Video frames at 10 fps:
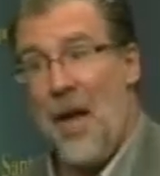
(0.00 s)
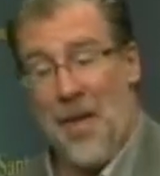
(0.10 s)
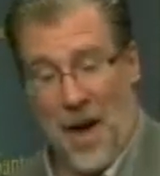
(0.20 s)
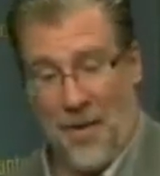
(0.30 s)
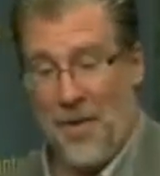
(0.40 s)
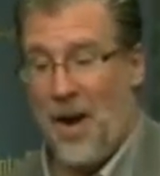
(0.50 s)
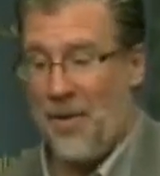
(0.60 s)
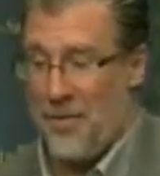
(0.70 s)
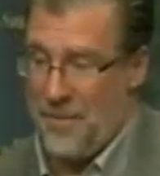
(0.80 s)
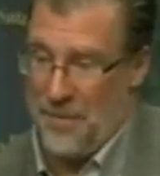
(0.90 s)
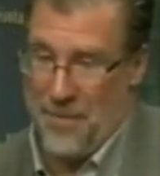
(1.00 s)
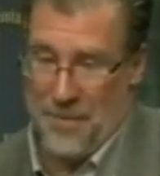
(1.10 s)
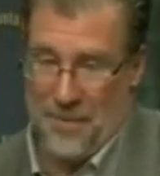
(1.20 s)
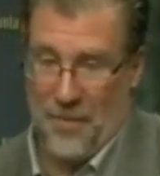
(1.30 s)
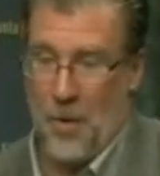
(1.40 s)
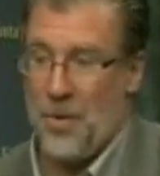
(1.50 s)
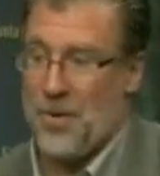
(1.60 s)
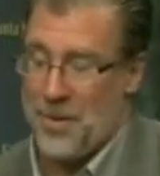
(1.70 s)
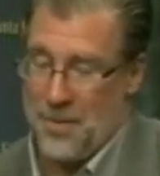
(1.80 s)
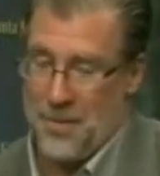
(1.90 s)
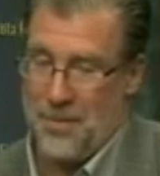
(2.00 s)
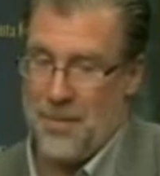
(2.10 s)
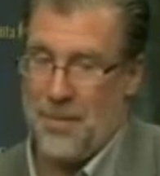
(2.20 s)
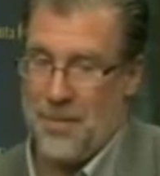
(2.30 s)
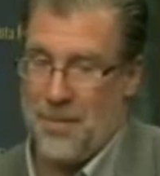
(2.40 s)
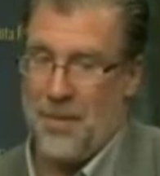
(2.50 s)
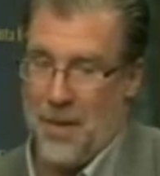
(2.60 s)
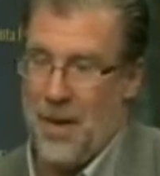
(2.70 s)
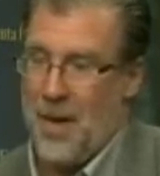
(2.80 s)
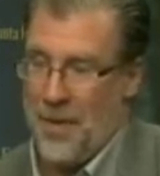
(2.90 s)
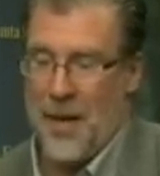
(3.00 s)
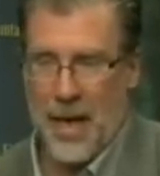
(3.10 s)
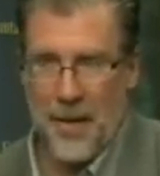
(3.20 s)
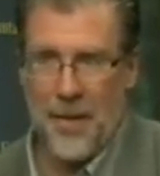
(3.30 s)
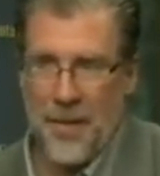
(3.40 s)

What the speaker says: Of folks thinking